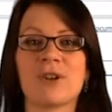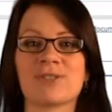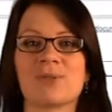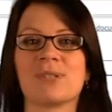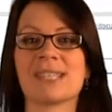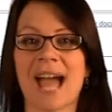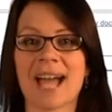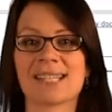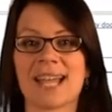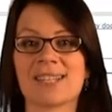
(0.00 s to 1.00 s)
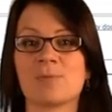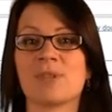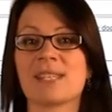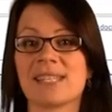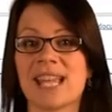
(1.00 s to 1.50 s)
console is accessed
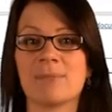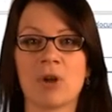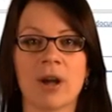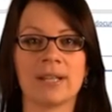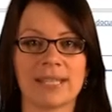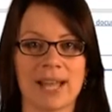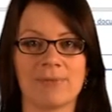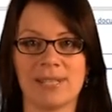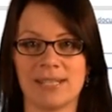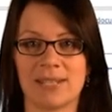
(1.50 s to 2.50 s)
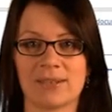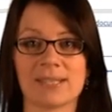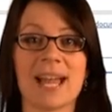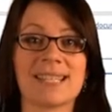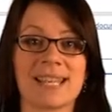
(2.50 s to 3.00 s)
with the same login account
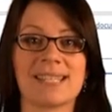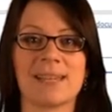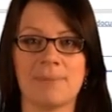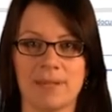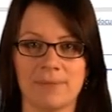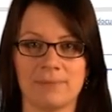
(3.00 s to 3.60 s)
details as SAP.